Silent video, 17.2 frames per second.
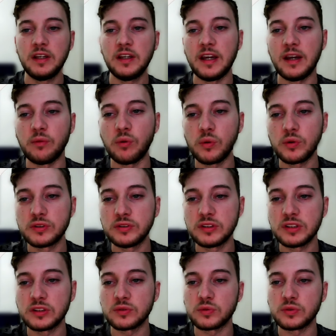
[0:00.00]
And what we're doing
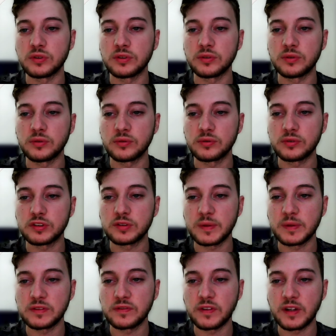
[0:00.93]
is we're
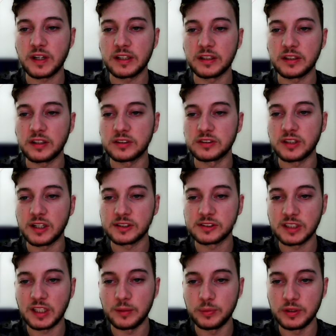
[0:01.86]
specifying a doc
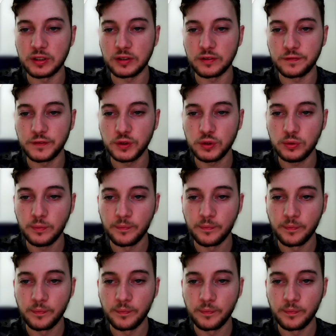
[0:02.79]
type here, foo.